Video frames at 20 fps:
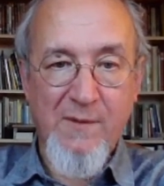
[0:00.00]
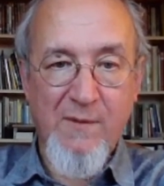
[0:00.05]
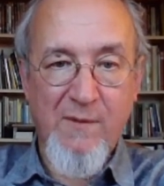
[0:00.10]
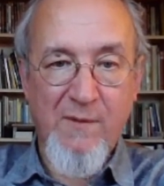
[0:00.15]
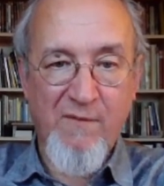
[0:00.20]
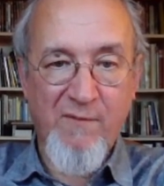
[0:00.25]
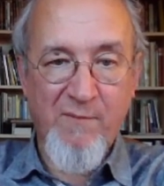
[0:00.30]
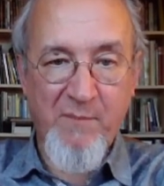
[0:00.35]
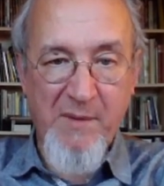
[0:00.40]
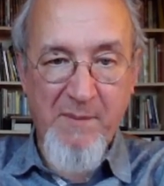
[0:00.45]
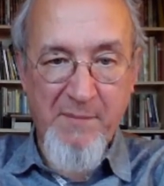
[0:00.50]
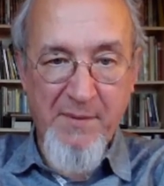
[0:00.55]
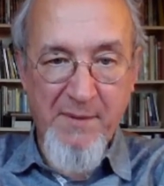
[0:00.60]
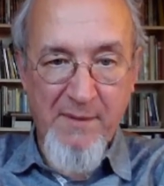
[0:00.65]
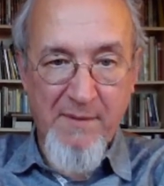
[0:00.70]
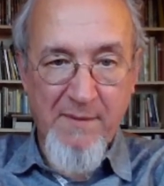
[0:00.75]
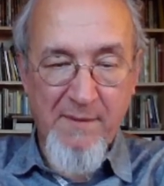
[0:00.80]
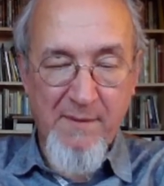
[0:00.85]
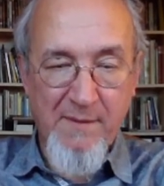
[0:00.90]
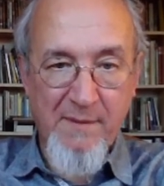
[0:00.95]
of people
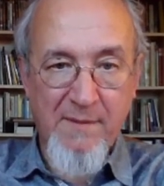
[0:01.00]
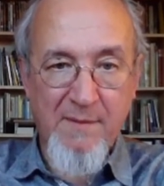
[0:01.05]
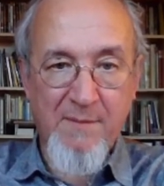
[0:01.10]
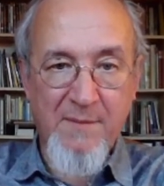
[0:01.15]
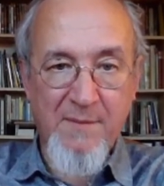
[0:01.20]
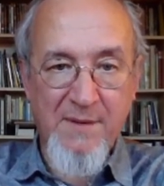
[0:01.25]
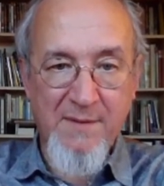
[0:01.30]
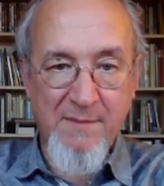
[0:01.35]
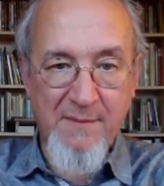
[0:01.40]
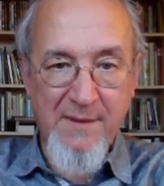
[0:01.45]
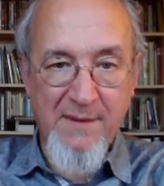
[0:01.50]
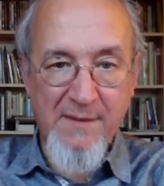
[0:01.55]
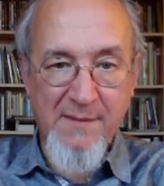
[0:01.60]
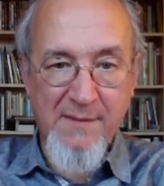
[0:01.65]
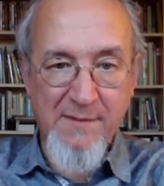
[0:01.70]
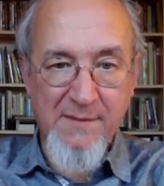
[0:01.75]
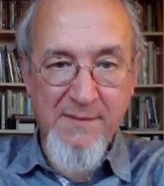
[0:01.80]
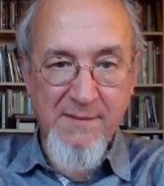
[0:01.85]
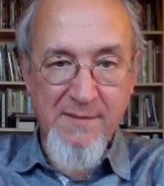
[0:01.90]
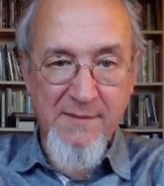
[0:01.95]
into
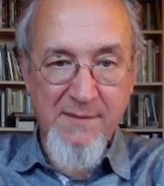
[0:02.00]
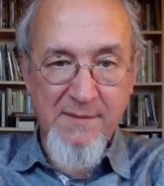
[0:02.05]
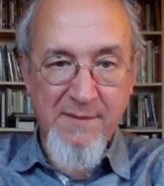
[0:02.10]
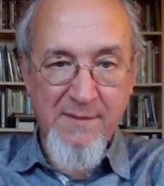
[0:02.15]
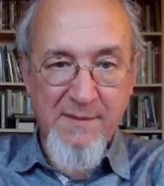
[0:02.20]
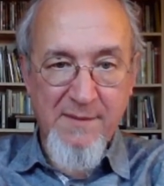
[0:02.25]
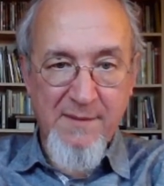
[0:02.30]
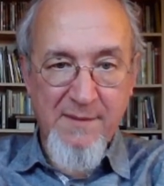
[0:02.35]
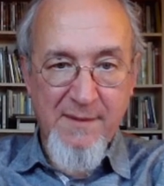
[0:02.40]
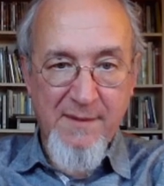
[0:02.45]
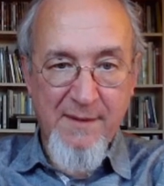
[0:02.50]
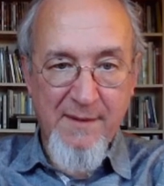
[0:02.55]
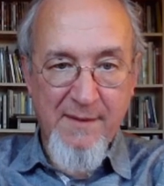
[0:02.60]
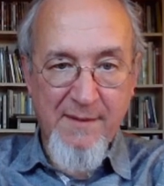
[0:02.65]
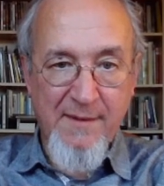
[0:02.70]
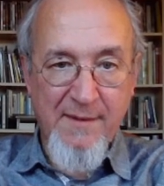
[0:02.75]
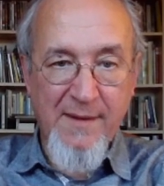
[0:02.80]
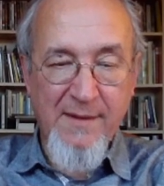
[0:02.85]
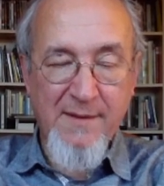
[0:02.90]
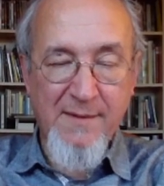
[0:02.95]
mathematics and
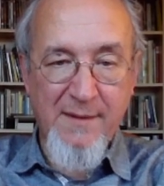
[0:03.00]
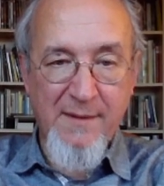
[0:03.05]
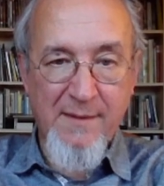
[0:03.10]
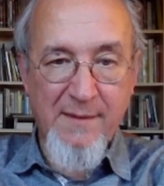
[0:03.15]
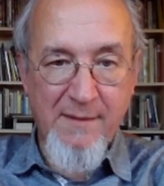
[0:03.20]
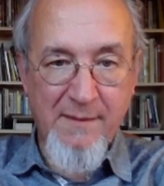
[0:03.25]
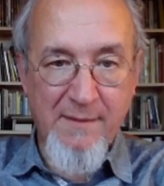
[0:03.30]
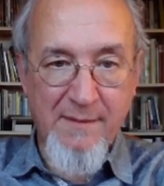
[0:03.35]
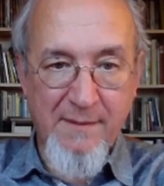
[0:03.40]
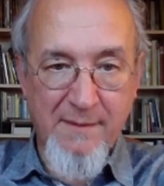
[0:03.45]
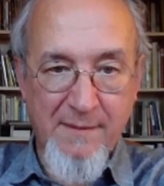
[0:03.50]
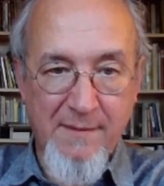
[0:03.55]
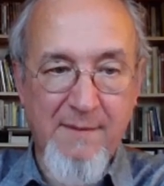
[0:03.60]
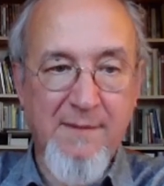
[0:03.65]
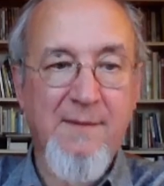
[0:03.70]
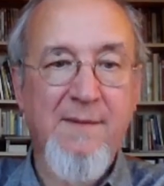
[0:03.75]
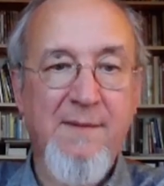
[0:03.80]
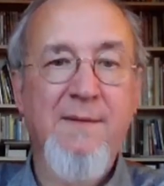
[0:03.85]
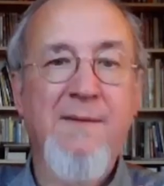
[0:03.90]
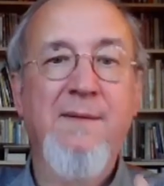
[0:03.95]
later into
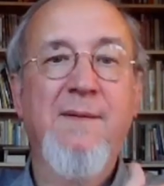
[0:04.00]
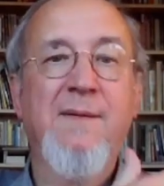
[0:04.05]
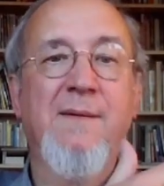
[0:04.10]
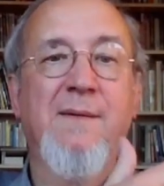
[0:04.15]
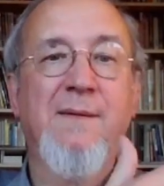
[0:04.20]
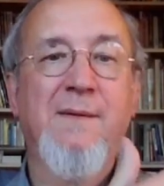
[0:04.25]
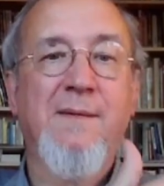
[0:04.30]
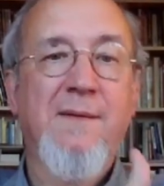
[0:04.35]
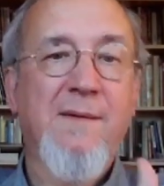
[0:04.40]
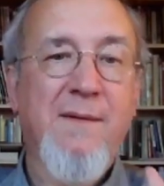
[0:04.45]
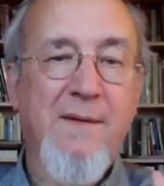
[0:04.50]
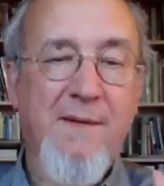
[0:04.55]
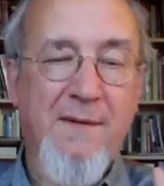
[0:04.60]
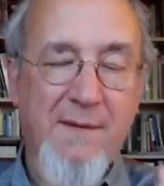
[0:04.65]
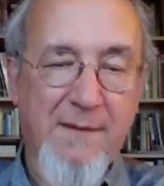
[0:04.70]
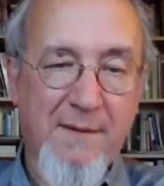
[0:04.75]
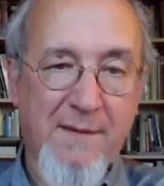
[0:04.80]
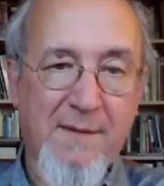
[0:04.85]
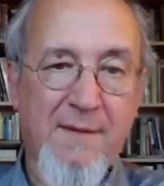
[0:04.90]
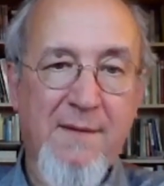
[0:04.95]

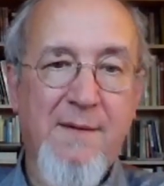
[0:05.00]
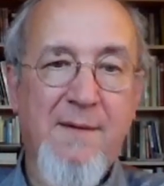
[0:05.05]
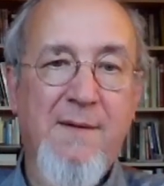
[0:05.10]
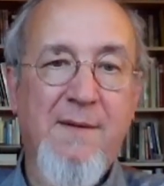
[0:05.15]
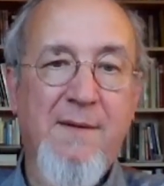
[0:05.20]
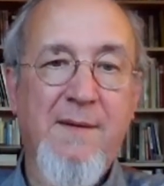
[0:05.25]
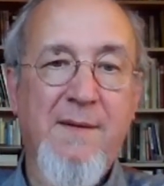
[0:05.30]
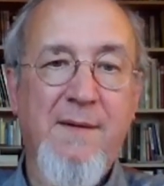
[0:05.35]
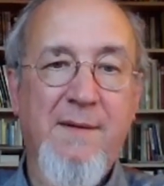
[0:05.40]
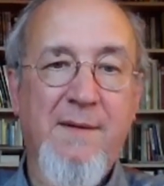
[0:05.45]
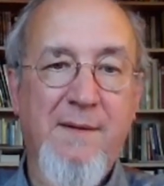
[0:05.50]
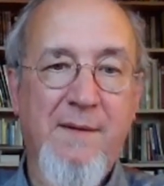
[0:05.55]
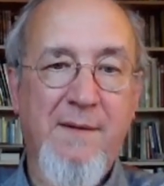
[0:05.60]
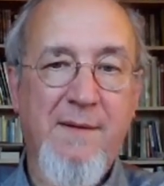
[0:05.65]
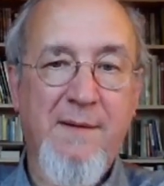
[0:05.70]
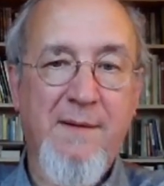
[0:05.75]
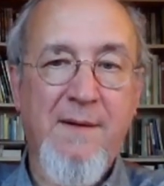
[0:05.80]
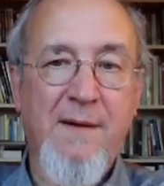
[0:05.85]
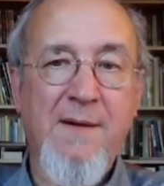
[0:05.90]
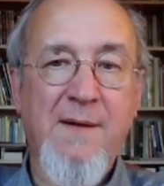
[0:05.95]
uh,
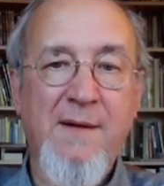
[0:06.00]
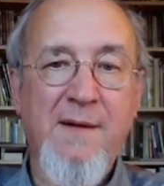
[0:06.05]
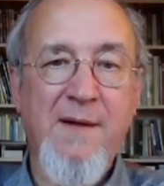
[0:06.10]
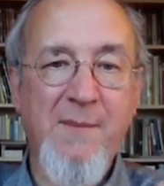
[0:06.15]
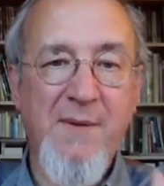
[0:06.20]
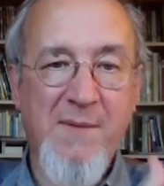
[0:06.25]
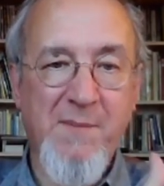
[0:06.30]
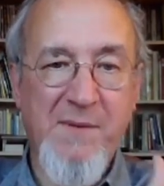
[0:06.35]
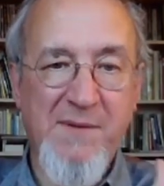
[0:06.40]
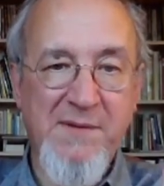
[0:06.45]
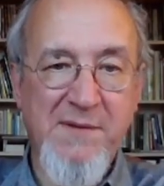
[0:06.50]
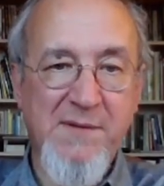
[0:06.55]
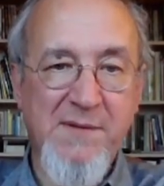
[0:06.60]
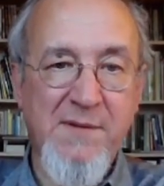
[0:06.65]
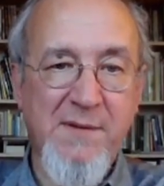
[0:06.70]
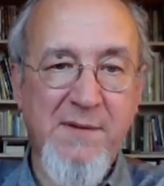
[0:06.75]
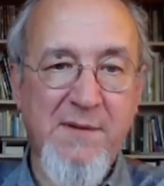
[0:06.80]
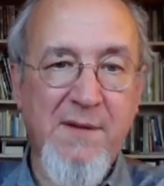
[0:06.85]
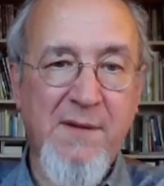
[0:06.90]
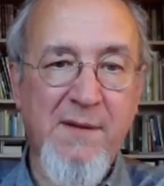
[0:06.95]
academic
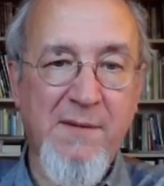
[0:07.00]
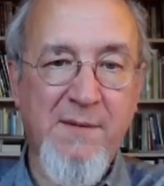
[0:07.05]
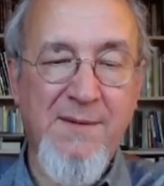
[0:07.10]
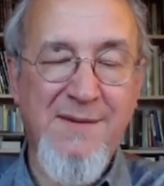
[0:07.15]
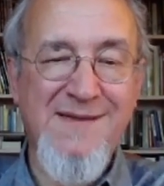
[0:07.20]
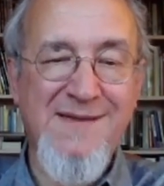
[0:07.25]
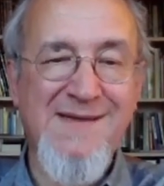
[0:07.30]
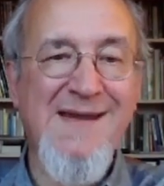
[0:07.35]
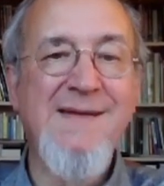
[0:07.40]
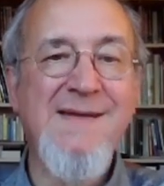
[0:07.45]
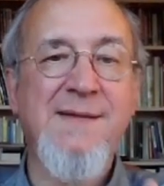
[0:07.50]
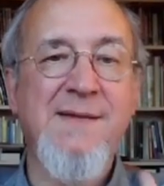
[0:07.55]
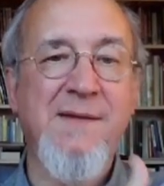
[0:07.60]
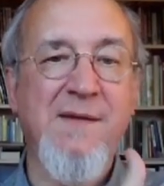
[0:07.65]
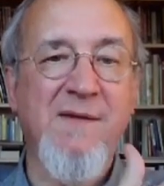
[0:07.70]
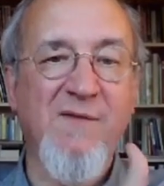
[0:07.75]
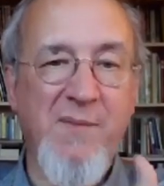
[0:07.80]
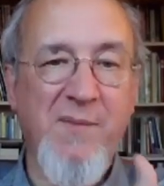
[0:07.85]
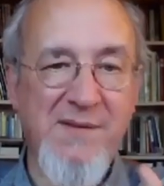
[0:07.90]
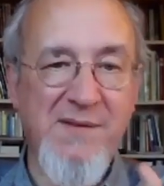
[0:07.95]
position, into
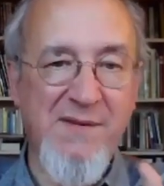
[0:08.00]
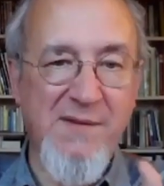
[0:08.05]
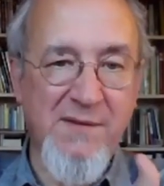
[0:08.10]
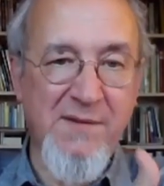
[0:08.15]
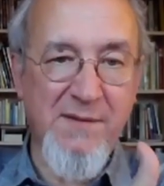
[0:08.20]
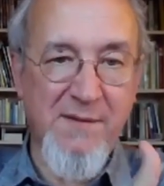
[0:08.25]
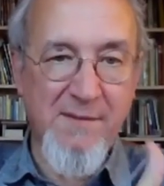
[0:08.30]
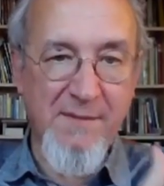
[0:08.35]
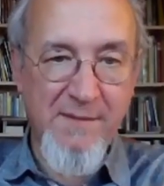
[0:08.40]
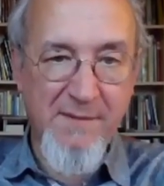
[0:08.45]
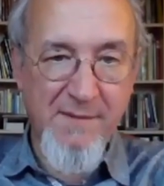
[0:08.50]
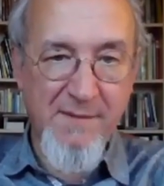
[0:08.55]
sensitive position